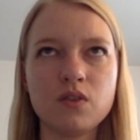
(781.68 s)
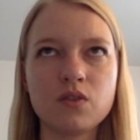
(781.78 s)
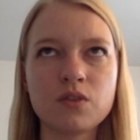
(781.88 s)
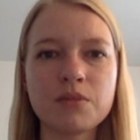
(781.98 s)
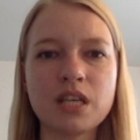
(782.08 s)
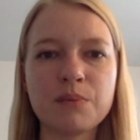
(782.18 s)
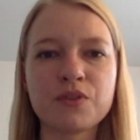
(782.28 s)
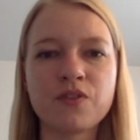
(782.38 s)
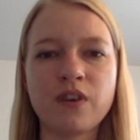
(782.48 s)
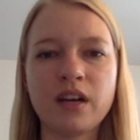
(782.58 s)
sometimes
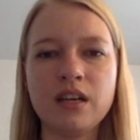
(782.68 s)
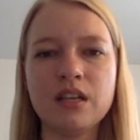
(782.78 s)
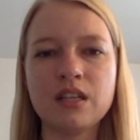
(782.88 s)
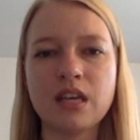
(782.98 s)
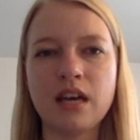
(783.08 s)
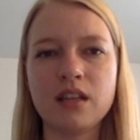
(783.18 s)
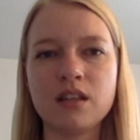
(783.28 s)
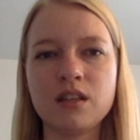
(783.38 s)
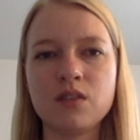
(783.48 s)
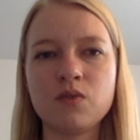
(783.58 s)
find that
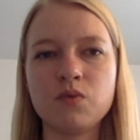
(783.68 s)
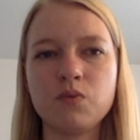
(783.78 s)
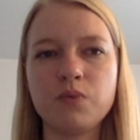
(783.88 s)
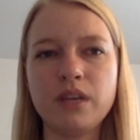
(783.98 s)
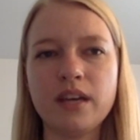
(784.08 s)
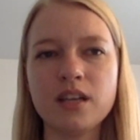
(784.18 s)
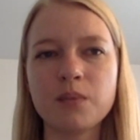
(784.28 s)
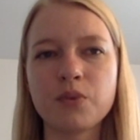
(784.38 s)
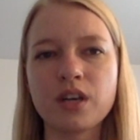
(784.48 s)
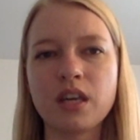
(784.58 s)
we end
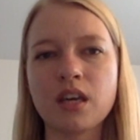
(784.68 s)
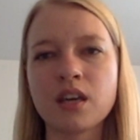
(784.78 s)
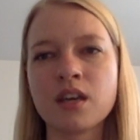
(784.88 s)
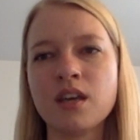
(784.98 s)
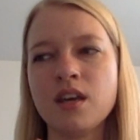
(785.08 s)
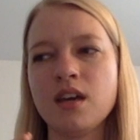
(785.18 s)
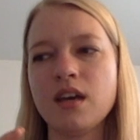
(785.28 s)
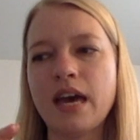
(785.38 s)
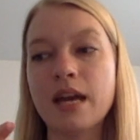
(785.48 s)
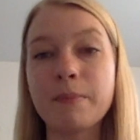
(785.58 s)
up working
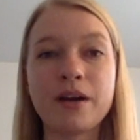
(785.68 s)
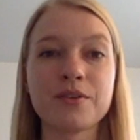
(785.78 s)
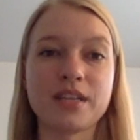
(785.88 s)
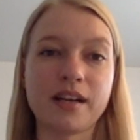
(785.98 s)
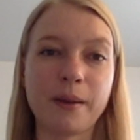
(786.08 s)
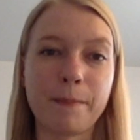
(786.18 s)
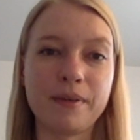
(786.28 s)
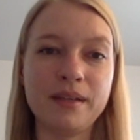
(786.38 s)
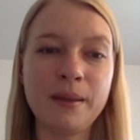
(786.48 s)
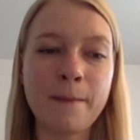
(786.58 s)
at a biotech
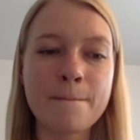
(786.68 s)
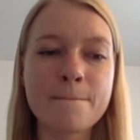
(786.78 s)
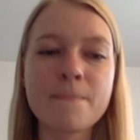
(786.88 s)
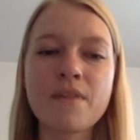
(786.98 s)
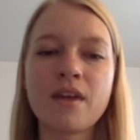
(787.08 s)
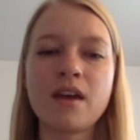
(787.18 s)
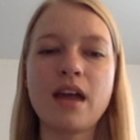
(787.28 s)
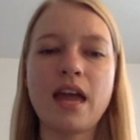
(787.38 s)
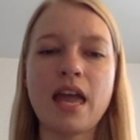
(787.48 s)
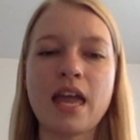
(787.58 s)
company,
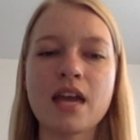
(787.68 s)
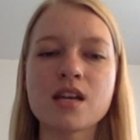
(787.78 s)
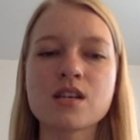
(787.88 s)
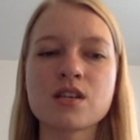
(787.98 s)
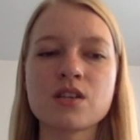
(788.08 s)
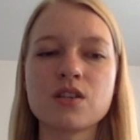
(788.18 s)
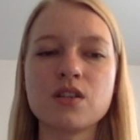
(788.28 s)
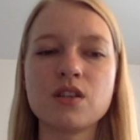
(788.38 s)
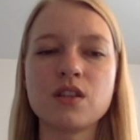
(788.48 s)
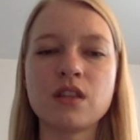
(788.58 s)
and
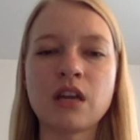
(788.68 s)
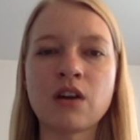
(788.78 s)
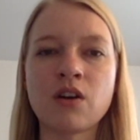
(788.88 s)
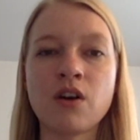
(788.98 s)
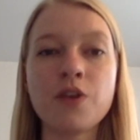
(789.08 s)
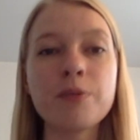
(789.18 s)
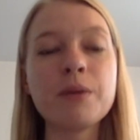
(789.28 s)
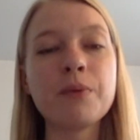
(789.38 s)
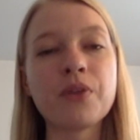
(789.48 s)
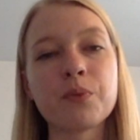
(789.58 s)
there are other
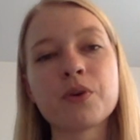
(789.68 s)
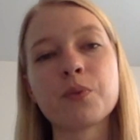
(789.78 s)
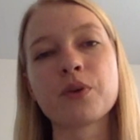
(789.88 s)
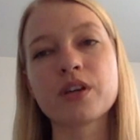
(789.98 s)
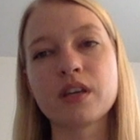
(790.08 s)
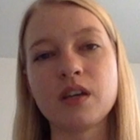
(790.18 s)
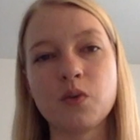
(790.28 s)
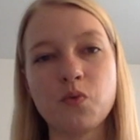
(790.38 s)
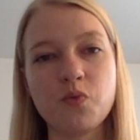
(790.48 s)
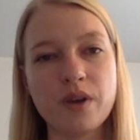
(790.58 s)
people that we're
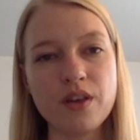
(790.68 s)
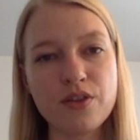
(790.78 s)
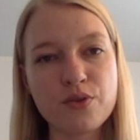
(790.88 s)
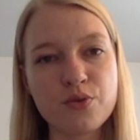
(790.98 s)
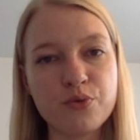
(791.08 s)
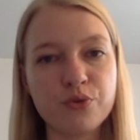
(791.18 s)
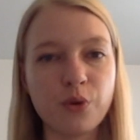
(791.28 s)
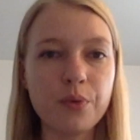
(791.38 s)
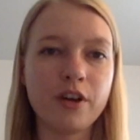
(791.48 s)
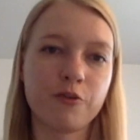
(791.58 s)
working with who
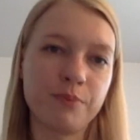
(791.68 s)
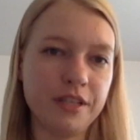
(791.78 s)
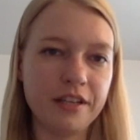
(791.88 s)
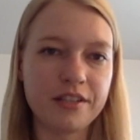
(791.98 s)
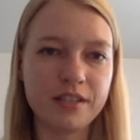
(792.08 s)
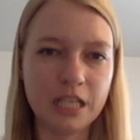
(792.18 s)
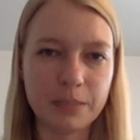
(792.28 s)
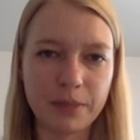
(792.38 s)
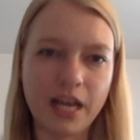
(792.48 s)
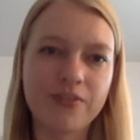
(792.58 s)
don't have PhDs
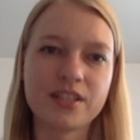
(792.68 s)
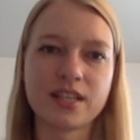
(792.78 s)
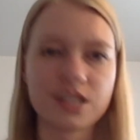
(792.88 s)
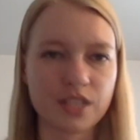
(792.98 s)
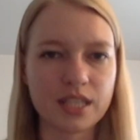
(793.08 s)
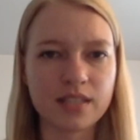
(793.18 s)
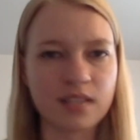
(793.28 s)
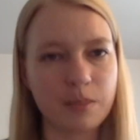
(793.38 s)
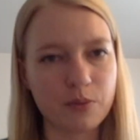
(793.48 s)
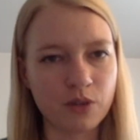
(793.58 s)
but have essentially the
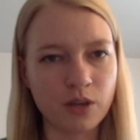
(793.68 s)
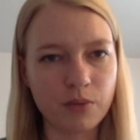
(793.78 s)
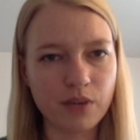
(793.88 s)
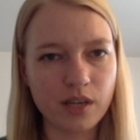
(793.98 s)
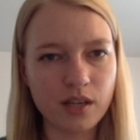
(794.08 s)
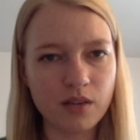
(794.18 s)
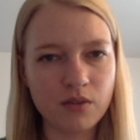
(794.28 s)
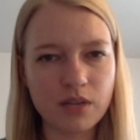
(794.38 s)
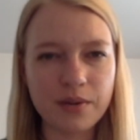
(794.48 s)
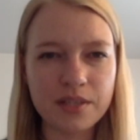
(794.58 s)
same job right now.
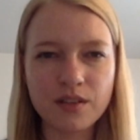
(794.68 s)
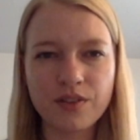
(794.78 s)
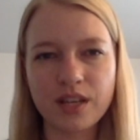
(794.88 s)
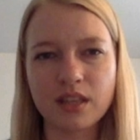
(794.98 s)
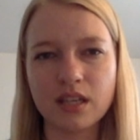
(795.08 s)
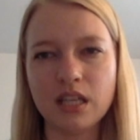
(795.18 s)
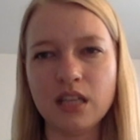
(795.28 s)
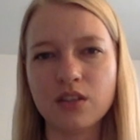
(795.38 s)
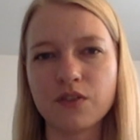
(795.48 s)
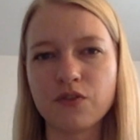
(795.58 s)
Now, I still think that
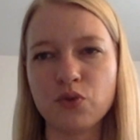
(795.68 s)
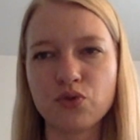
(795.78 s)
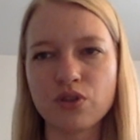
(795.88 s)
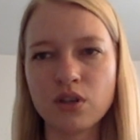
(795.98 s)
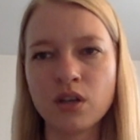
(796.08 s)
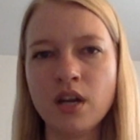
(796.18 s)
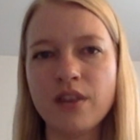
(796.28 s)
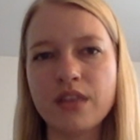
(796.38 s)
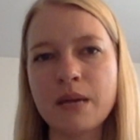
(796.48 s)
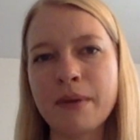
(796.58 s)
in the future,
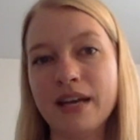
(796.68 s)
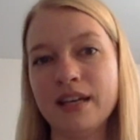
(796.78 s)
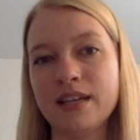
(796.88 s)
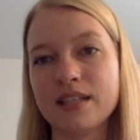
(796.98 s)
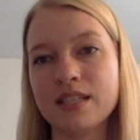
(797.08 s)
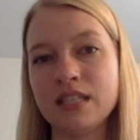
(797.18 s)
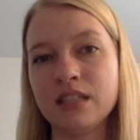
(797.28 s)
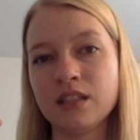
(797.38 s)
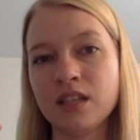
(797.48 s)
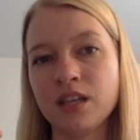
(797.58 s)
they might hit a
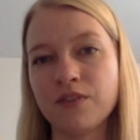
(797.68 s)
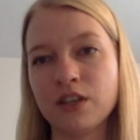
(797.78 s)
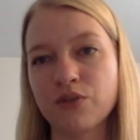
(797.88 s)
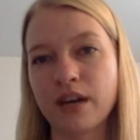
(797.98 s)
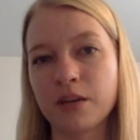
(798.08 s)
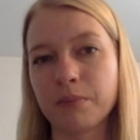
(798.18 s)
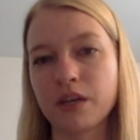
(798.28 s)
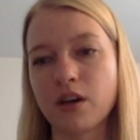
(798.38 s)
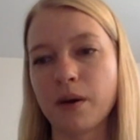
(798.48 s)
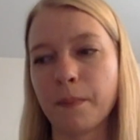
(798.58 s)
ceiling if they try to
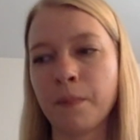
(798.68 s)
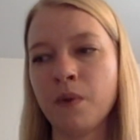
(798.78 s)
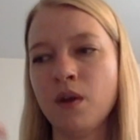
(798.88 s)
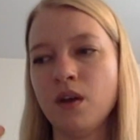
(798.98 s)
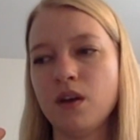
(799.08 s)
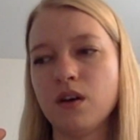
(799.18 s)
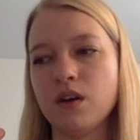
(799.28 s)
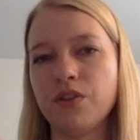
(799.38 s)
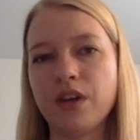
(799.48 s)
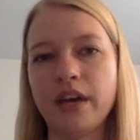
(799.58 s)
become
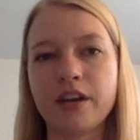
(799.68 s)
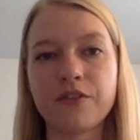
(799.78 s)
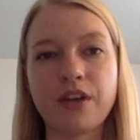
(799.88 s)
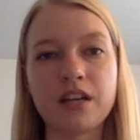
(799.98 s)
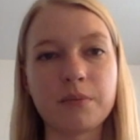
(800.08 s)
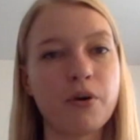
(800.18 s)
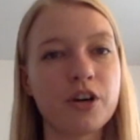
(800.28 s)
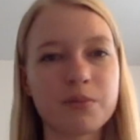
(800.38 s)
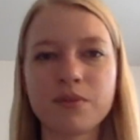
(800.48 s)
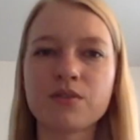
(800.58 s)
the head of that
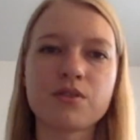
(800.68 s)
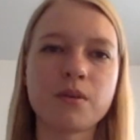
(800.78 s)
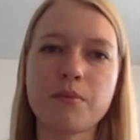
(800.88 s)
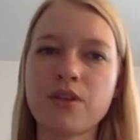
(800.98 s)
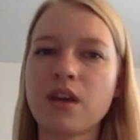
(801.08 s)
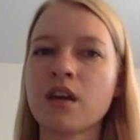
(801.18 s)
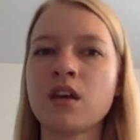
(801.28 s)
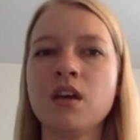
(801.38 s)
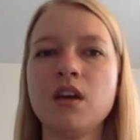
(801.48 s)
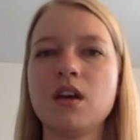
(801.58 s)
department or
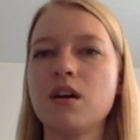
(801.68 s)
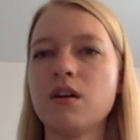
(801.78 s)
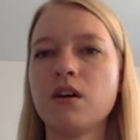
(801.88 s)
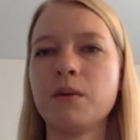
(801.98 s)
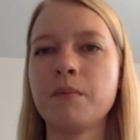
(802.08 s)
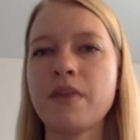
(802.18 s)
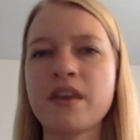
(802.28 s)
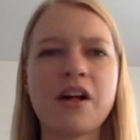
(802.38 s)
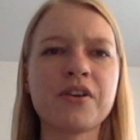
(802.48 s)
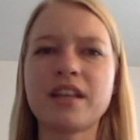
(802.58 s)
something, and
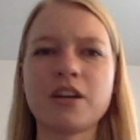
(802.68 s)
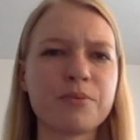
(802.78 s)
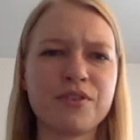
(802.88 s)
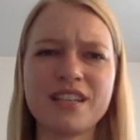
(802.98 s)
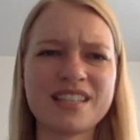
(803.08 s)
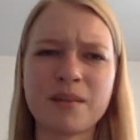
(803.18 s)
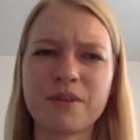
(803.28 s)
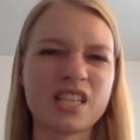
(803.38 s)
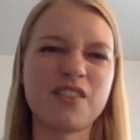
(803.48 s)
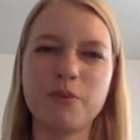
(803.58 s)
then I'll get the opportunity instead
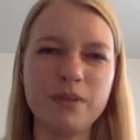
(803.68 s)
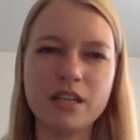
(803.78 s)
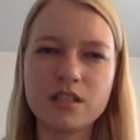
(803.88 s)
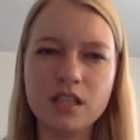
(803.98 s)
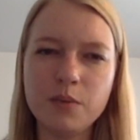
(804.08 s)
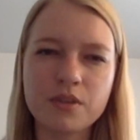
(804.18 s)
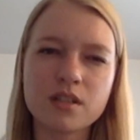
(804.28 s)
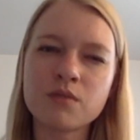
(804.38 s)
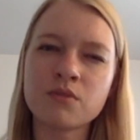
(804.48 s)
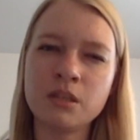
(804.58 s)
because I have a PhD, which
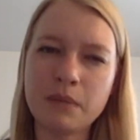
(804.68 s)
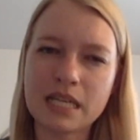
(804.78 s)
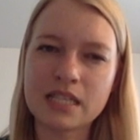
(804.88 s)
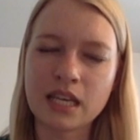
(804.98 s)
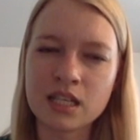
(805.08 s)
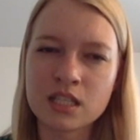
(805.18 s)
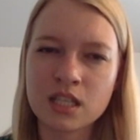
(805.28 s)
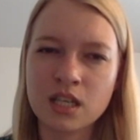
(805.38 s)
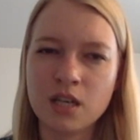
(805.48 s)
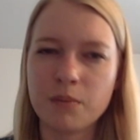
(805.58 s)
doesn't really make sense
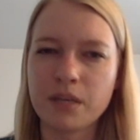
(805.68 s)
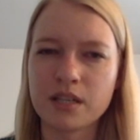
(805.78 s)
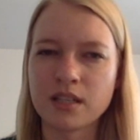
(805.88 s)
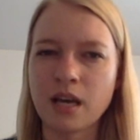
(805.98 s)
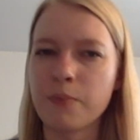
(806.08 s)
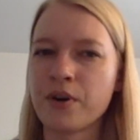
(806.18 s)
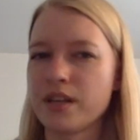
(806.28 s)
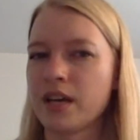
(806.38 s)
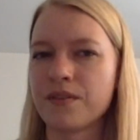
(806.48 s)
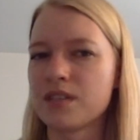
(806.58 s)
because at that point
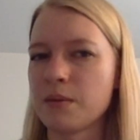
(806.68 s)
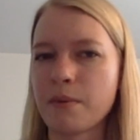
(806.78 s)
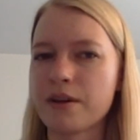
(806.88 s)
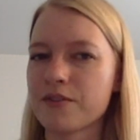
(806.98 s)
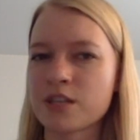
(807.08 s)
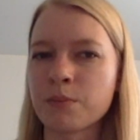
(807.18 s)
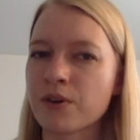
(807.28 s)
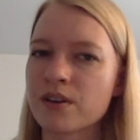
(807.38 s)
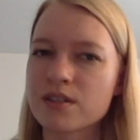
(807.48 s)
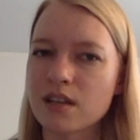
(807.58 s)
they have the same amount of
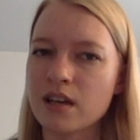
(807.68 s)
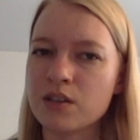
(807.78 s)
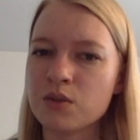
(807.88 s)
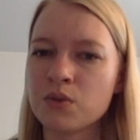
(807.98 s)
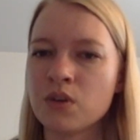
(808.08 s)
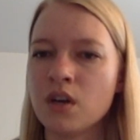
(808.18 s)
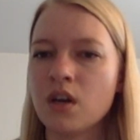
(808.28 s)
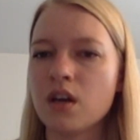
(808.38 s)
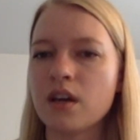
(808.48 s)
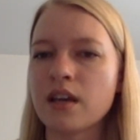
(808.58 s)
experience that I do.
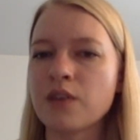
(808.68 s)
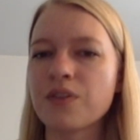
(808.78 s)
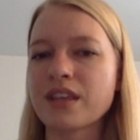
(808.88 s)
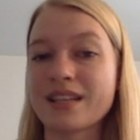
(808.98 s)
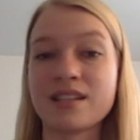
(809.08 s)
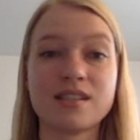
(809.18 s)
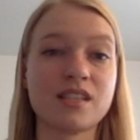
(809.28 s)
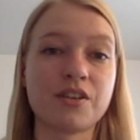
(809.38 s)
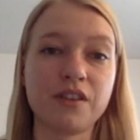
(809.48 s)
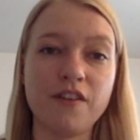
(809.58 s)
And I don't think that's
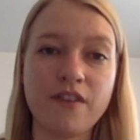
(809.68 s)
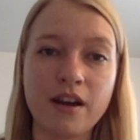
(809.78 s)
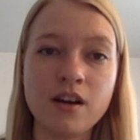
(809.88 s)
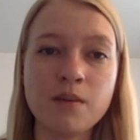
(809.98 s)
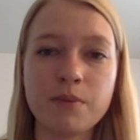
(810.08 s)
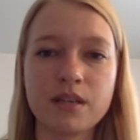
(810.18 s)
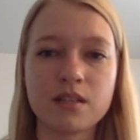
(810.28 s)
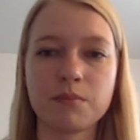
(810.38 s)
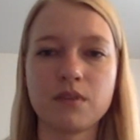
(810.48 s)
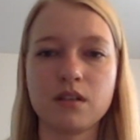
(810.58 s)
necessarily fair, but it's
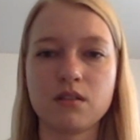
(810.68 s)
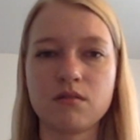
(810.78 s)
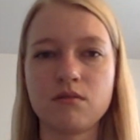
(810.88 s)
something